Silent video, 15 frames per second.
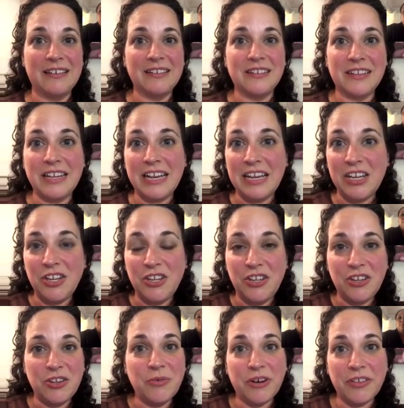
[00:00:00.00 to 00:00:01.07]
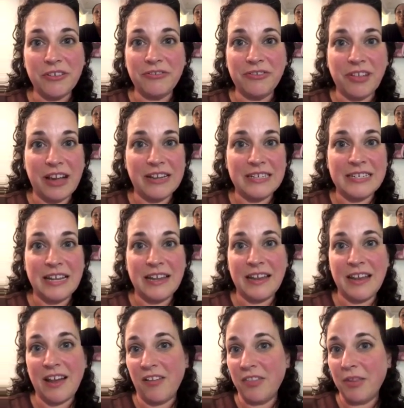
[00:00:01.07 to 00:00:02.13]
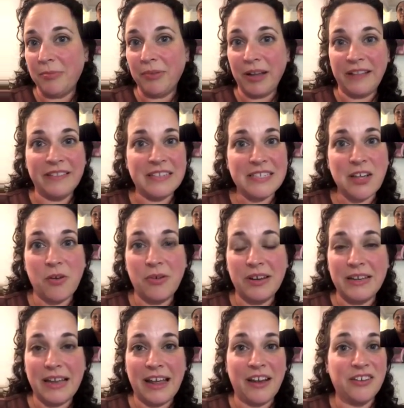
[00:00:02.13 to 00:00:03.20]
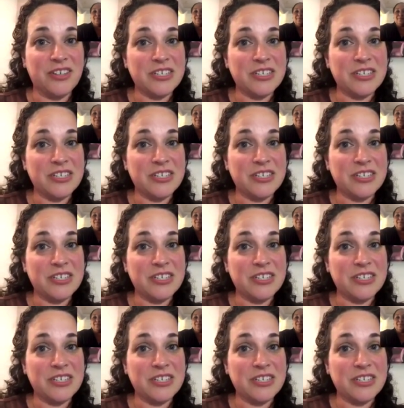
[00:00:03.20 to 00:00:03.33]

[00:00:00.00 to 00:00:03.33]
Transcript: Glennon, you are the flight attendant on the plane that's going down.